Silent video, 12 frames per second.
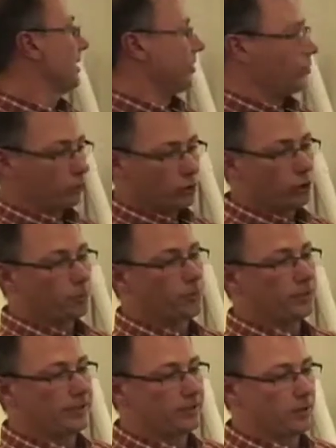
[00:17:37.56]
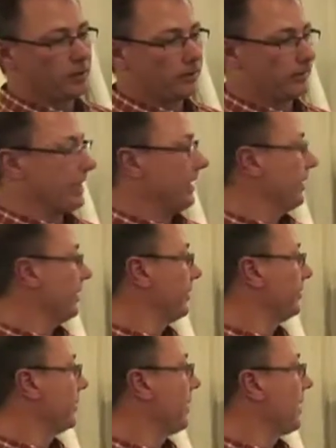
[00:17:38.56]
and you interpret it, all the data,
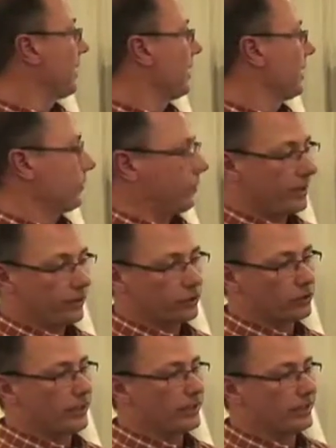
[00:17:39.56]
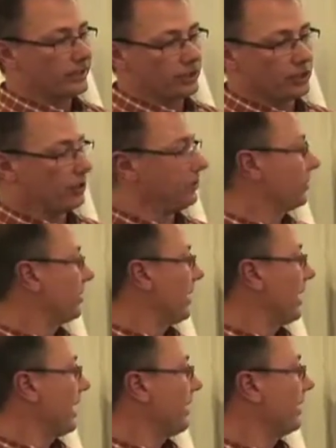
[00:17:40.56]
with other site conditions,
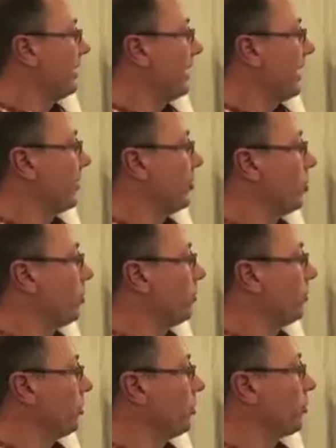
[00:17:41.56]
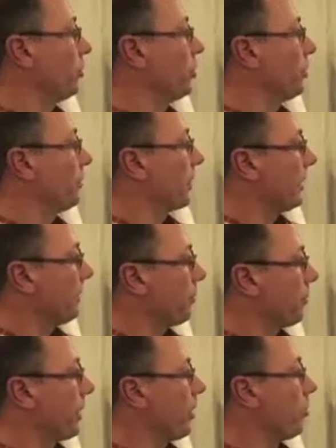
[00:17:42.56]
and at the end you typically
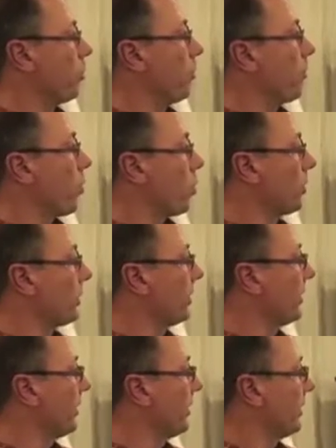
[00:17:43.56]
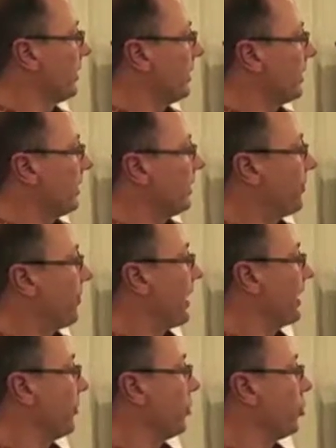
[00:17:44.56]
prepare a report
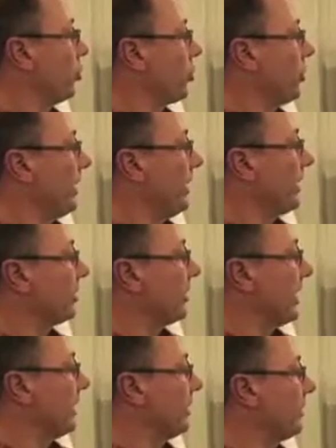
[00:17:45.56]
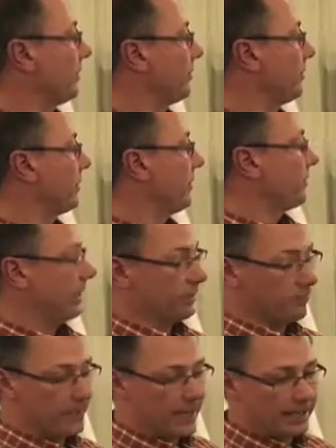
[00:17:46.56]
defining the degree and extent of the
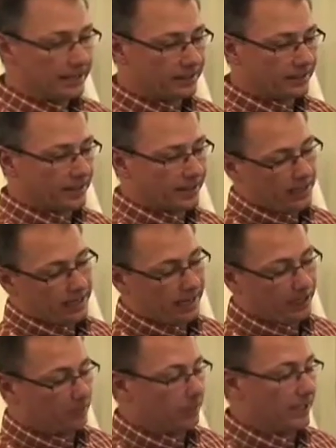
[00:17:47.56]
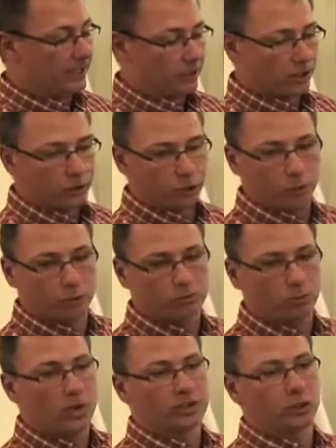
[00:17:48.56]
impact, and it may include
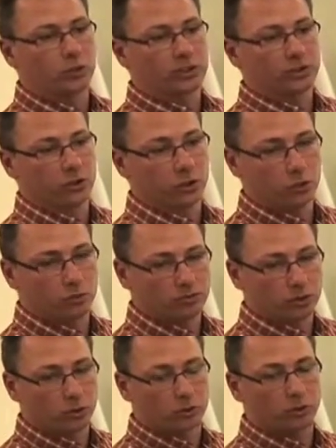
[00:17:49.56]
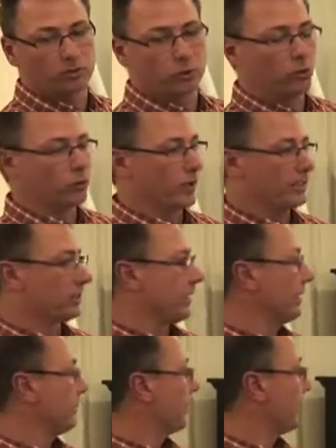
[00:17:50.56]
what you can do to address
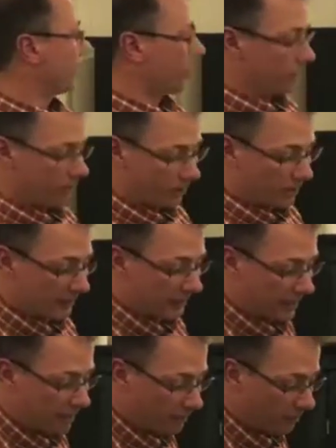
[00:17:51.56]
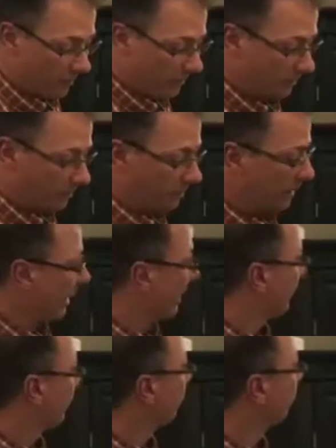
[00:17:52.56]
that impact or clean it up or mitigate it.